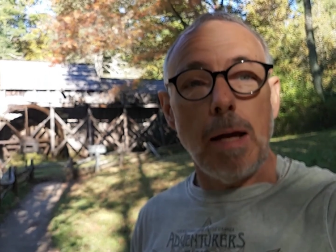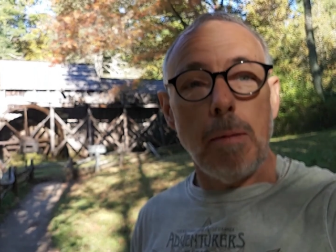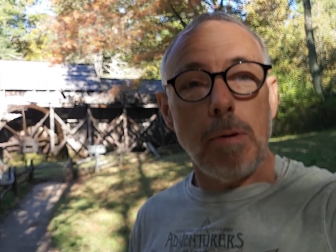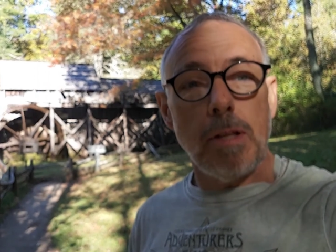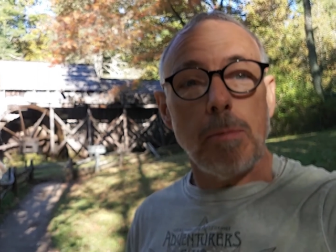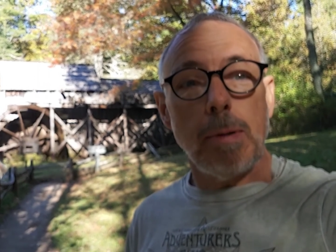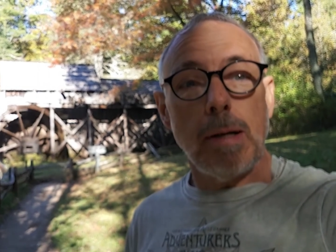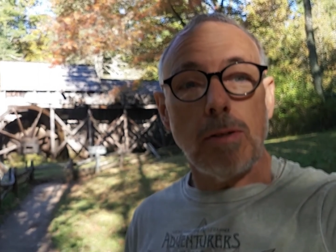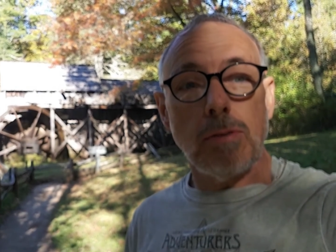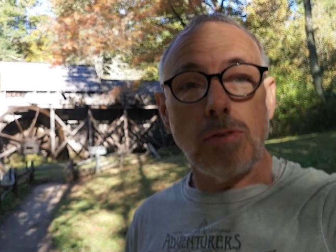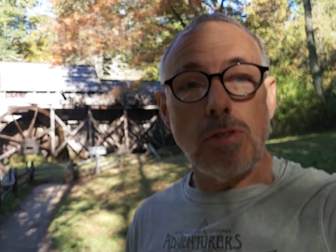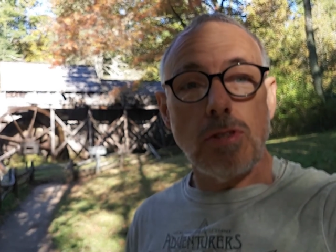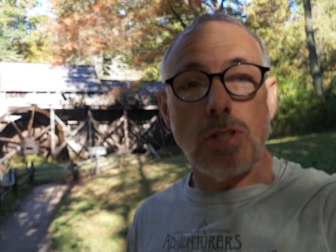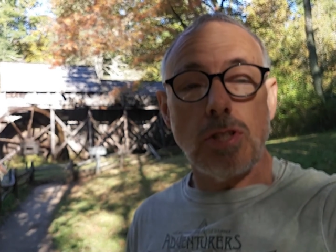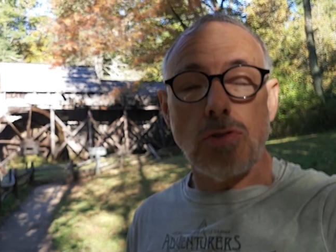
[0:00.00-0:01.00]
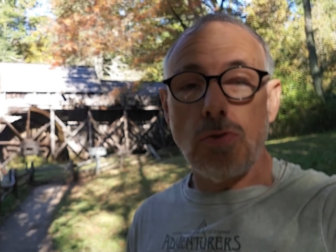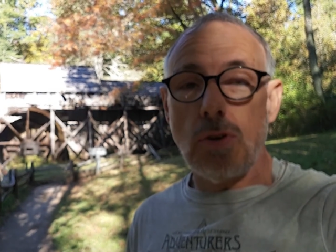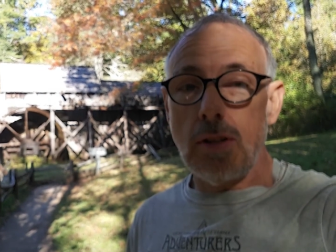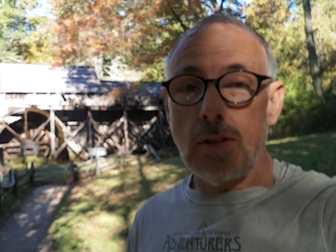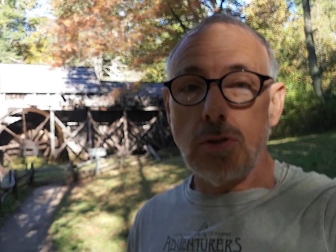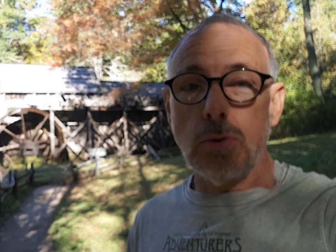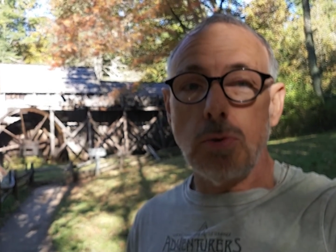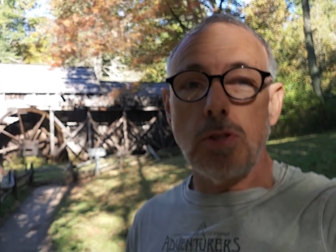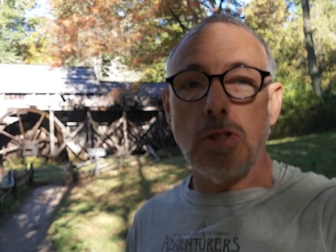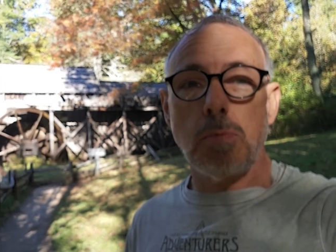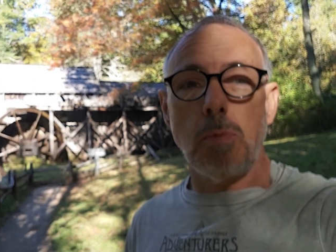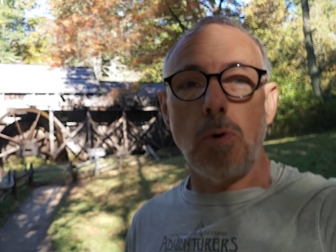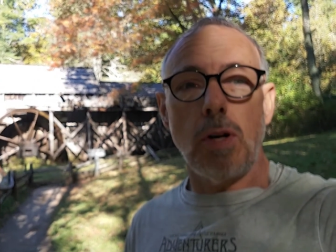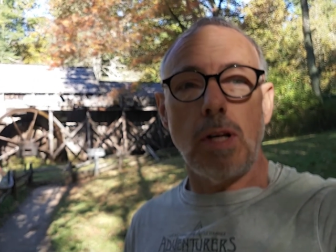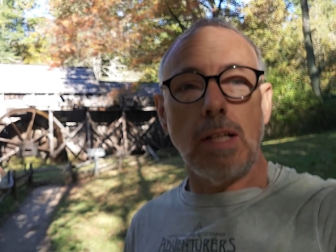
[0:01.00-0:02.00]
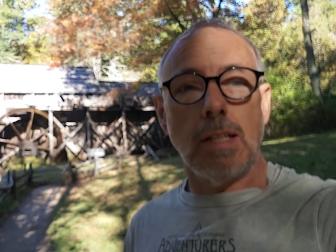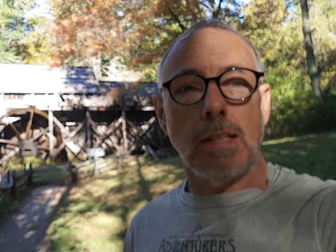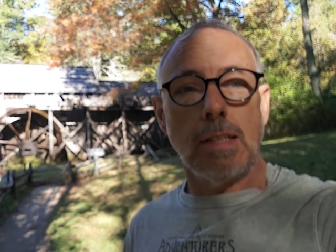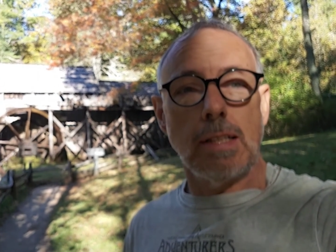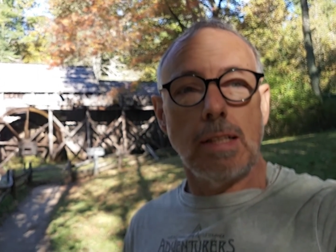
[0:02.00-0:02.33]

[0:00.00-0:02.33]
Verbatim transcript: up in the mountains. It's rather cool this morning.